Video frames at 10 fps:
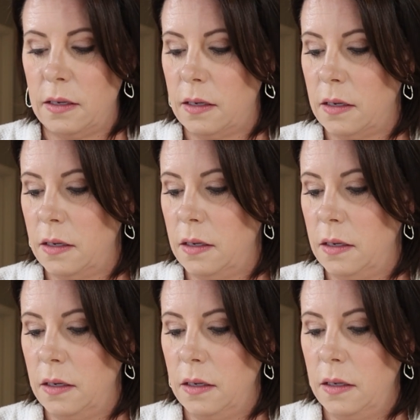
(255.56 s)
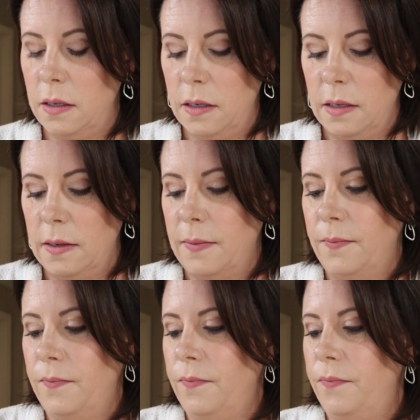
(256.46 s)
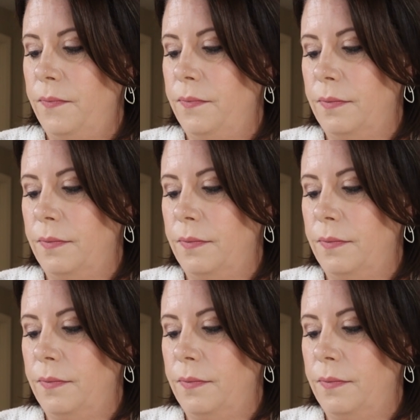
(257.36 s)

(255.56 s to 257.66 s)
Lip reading: No one is speaking in this clip.